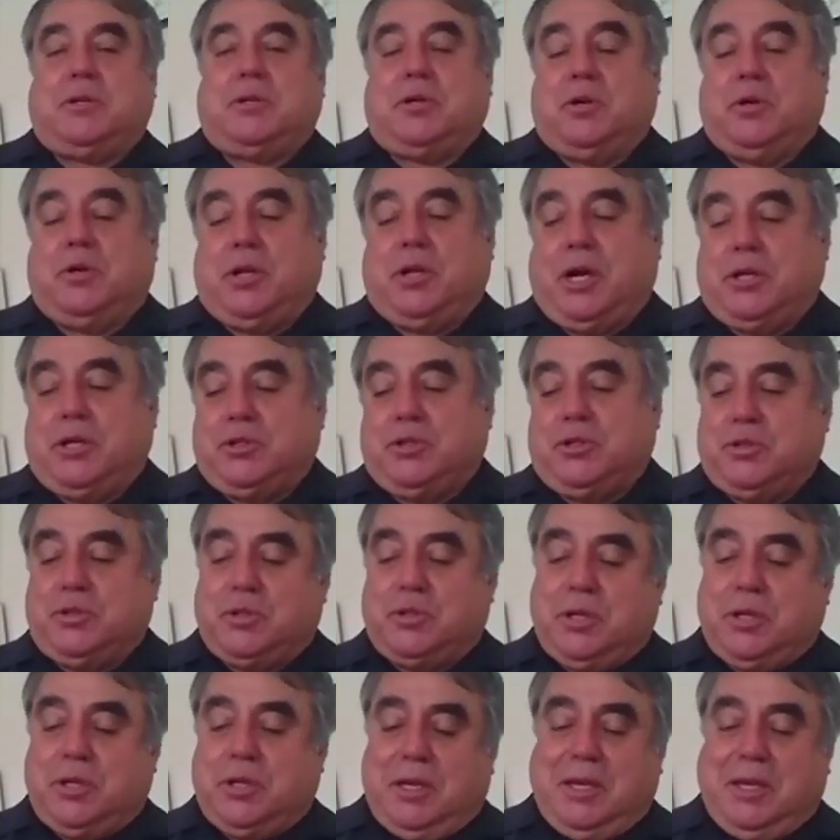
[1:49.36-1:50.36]
go
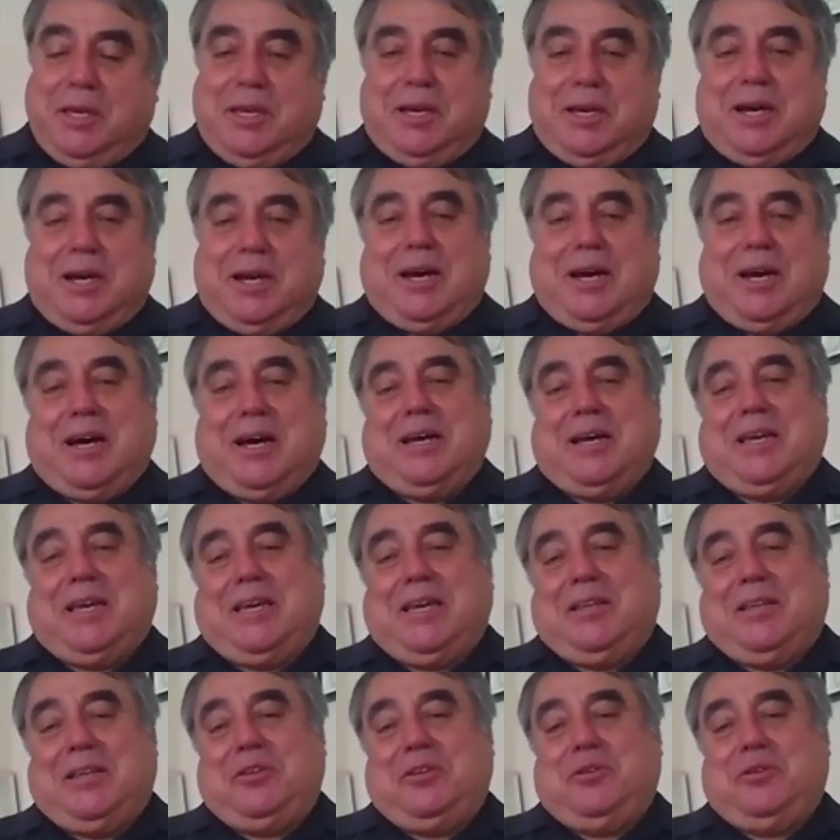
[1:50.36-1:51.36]
Dodgers.
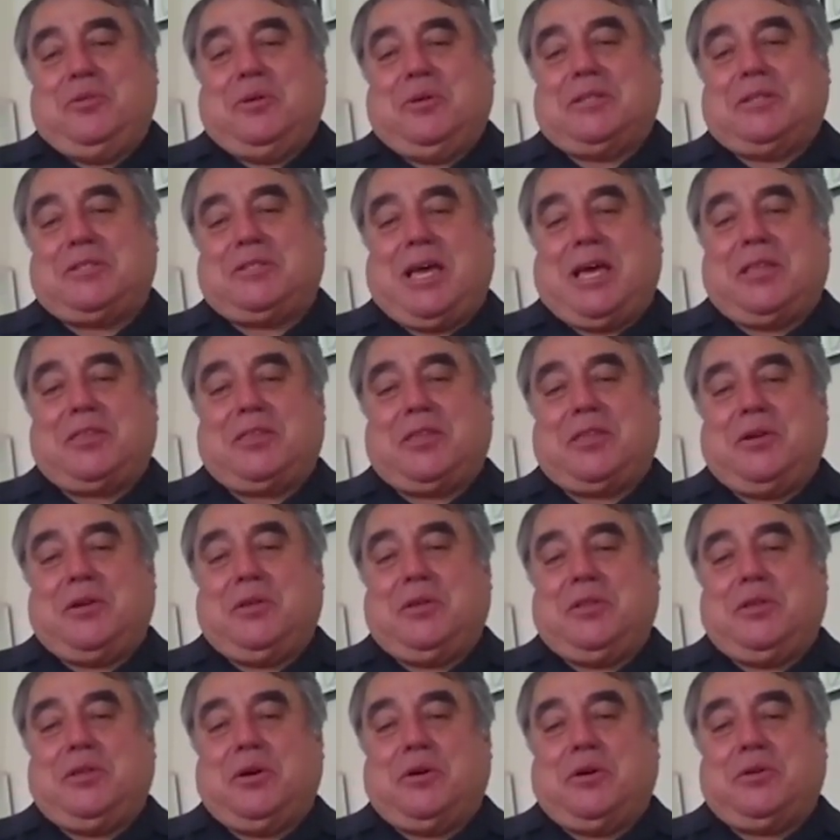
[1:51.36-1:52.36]
And you sat there
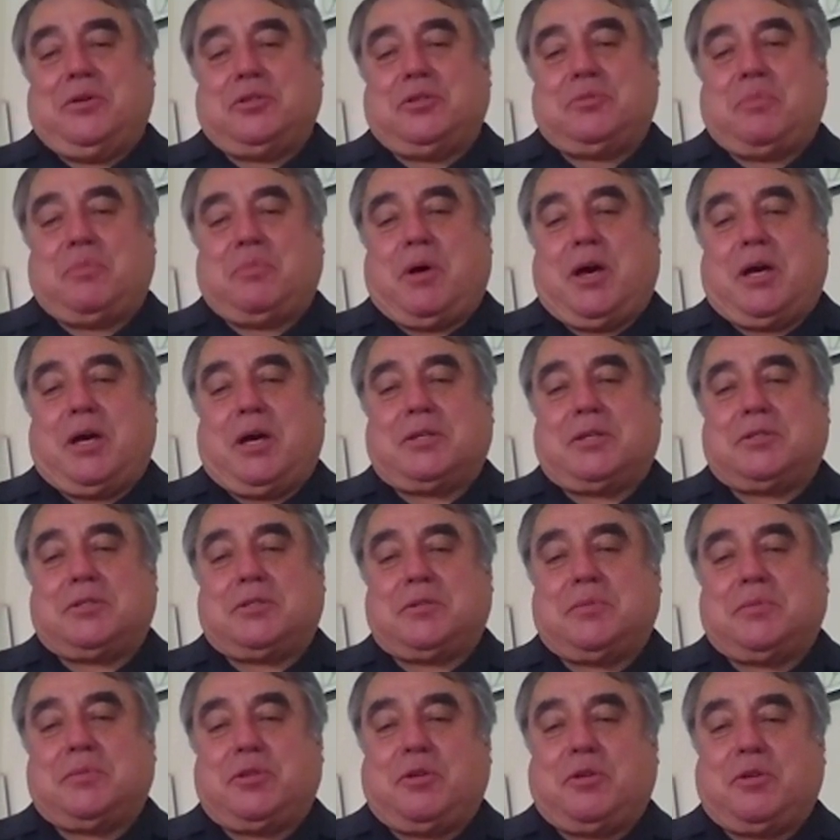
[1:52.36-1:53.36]
in the owner's
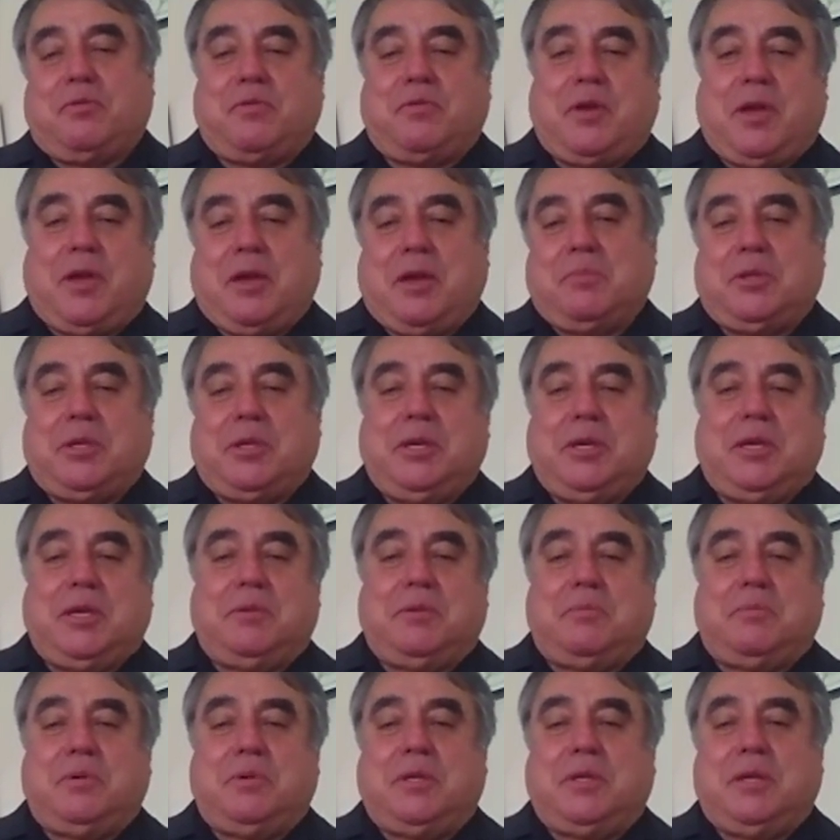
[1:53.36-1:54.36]
box with your family,
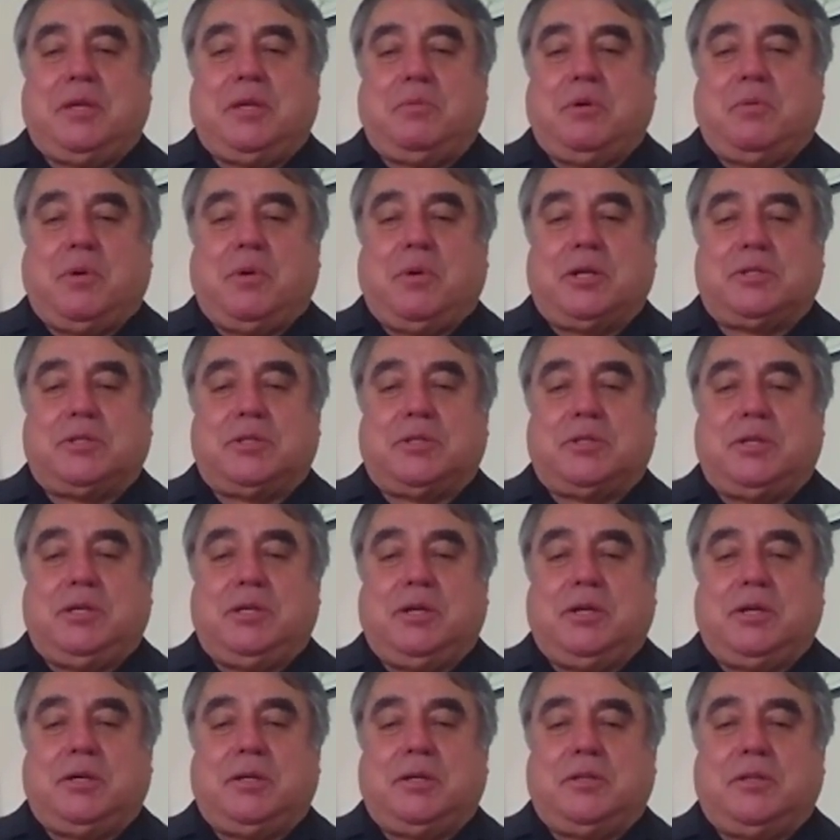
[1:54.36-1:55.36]
and we watched
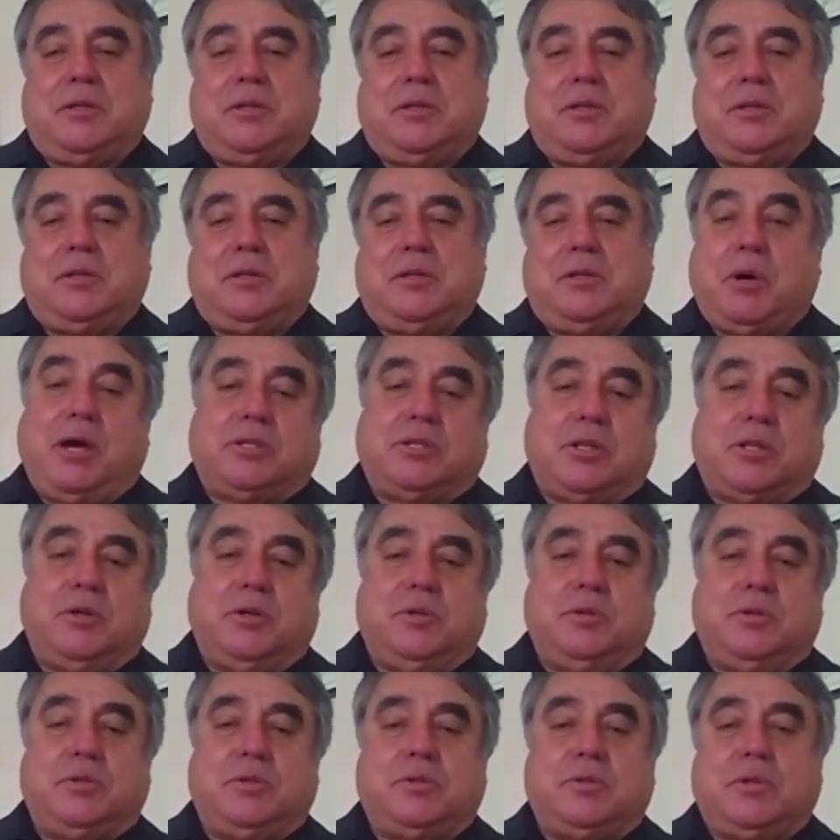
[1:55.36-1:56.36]
the
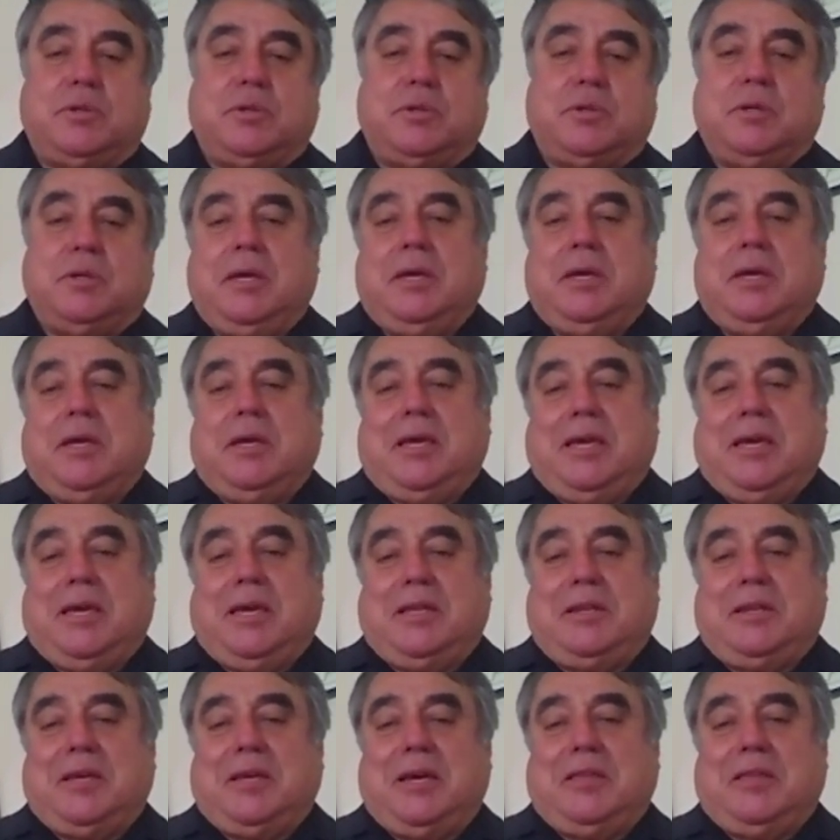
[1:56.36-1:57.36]
Padres lose.
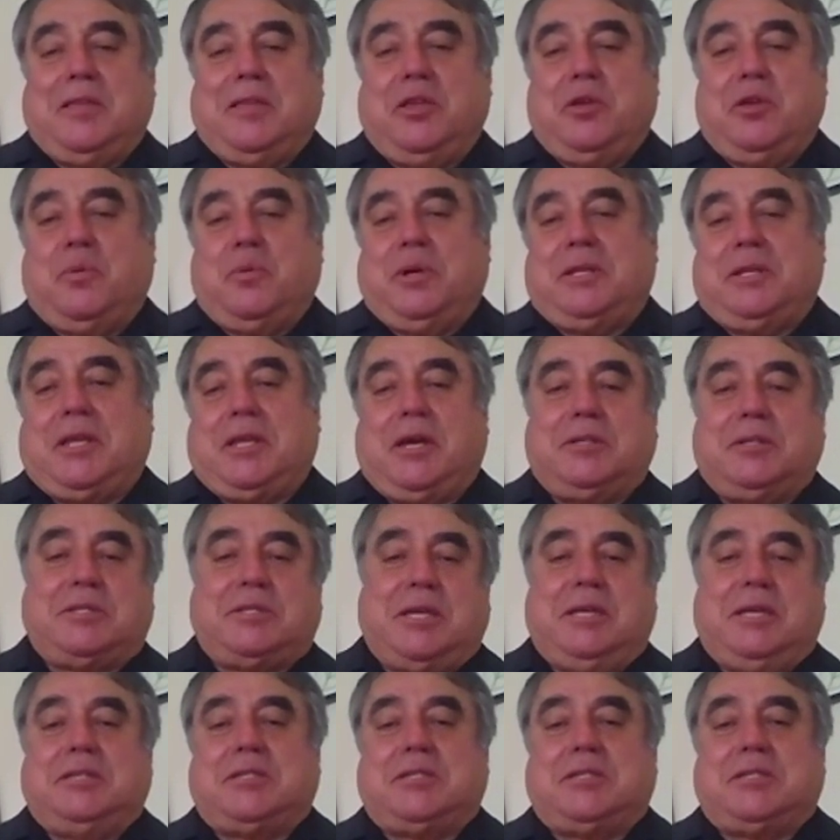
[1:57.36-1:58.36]
And then you went down
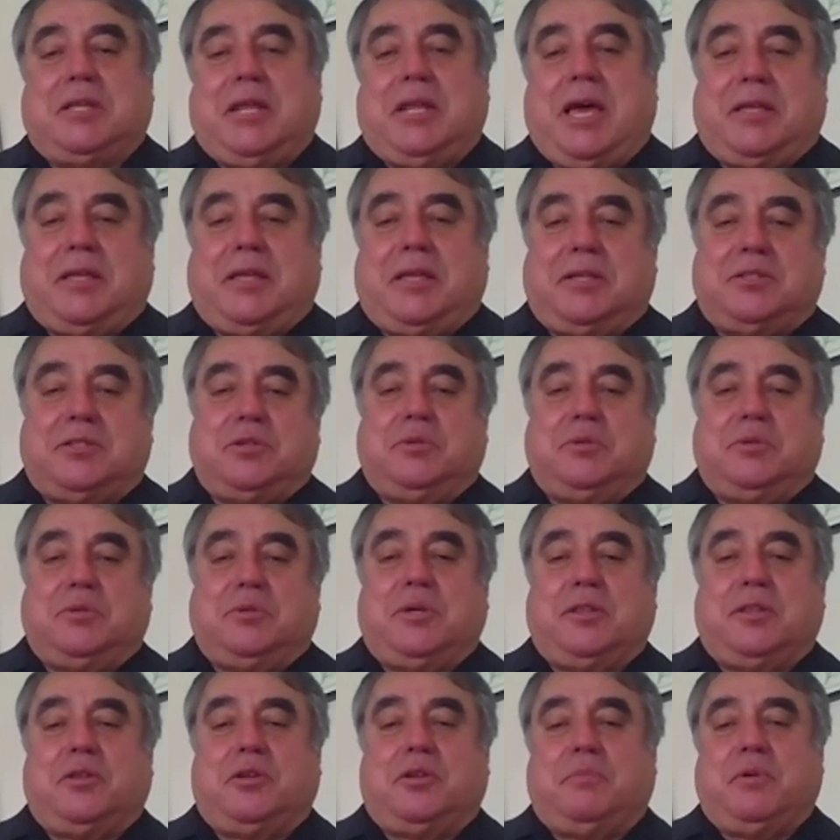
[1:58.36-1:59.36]
to Ensenada to
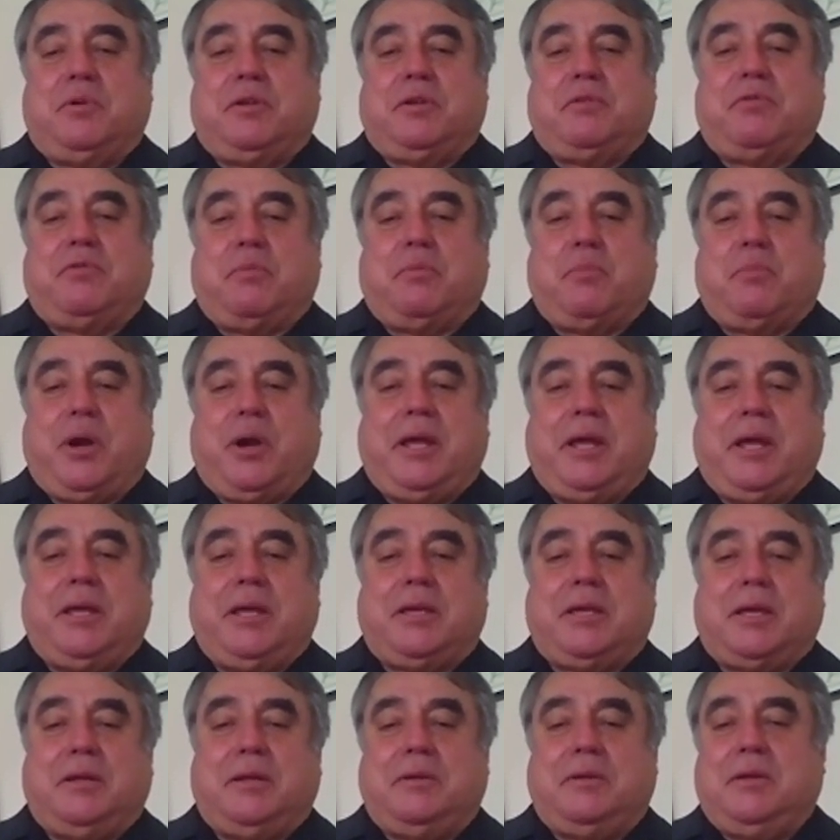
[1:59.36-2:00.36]
get a little bit of a
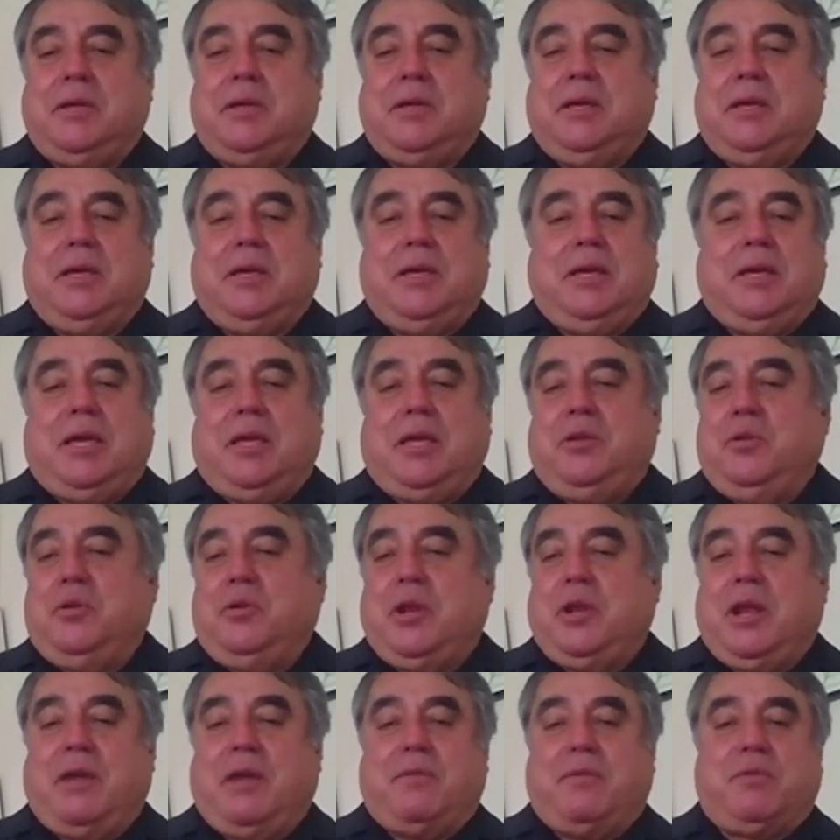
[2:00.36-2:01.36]
break, and you
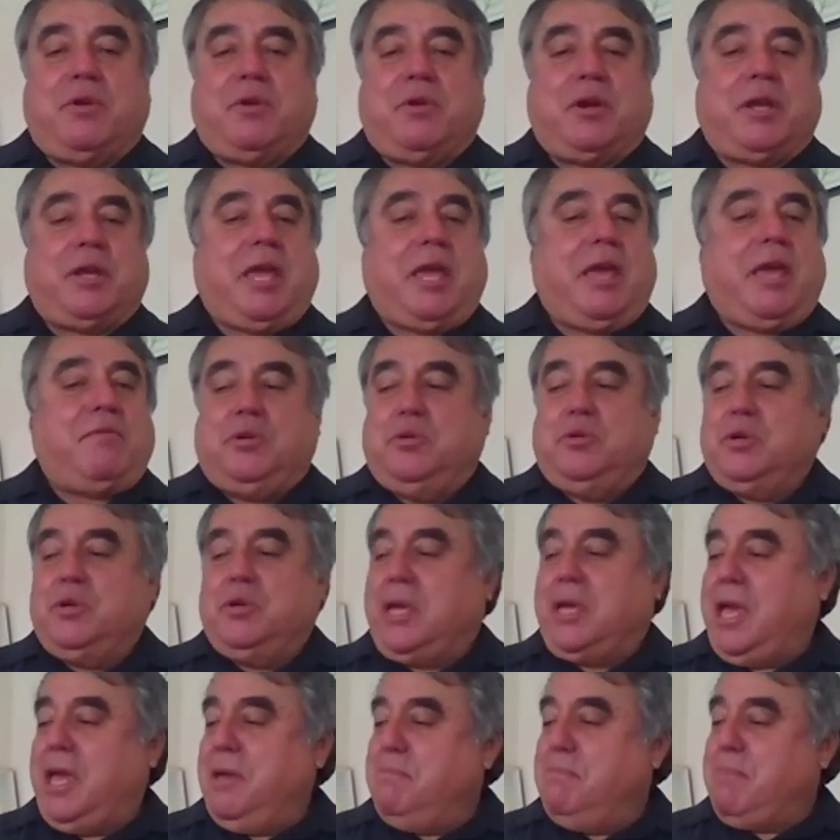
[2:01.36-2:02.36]
never gave up. You
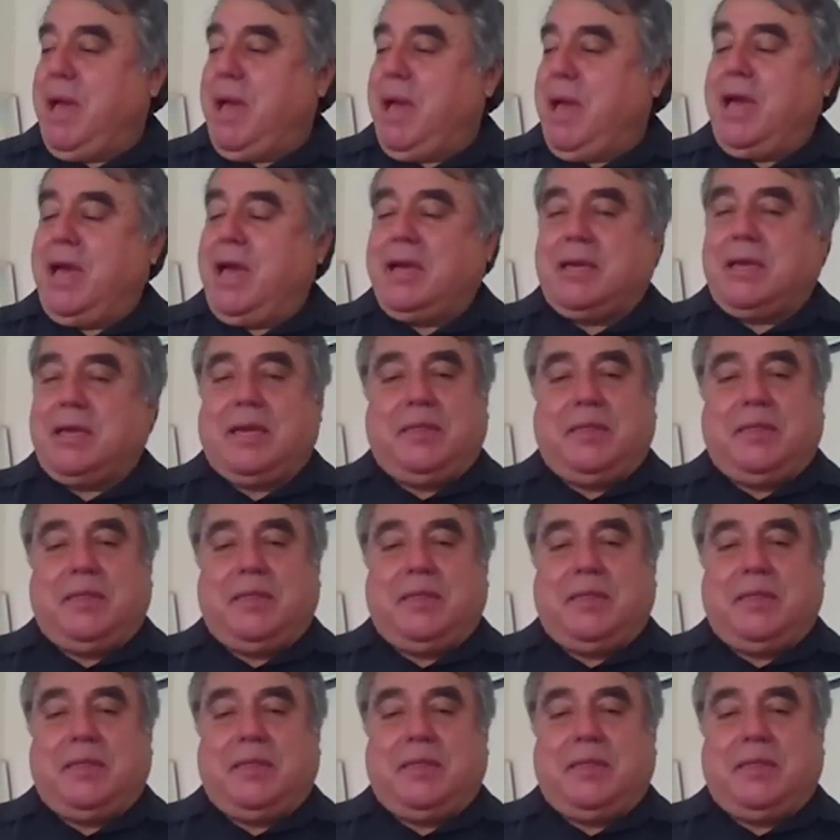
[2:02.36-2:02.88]
came back,